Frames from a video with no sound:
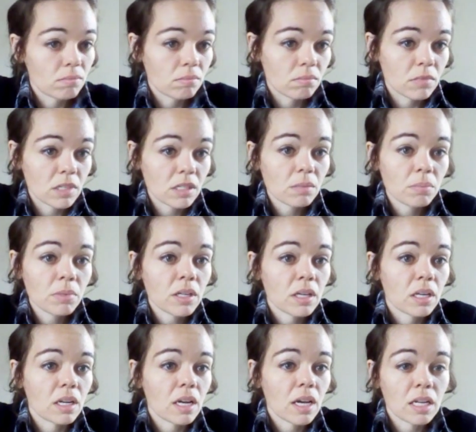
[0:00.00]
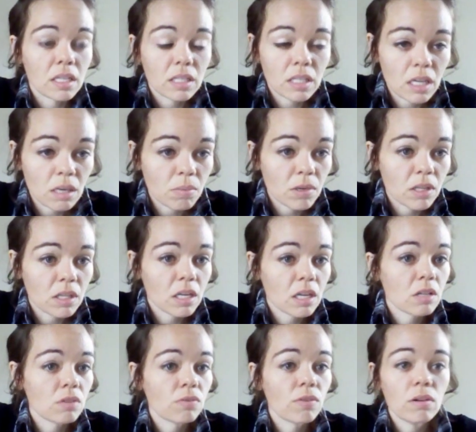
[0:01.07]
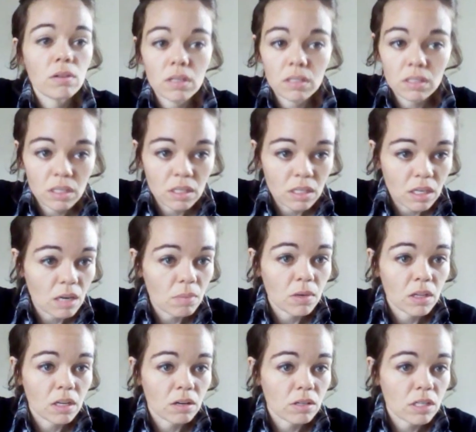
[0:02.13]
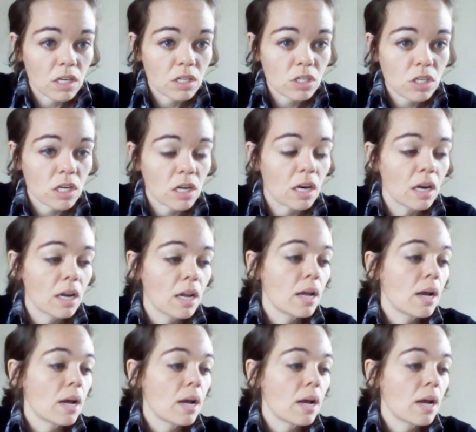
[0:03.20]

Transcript: discipline and keeping the kids focused and keeping their attention.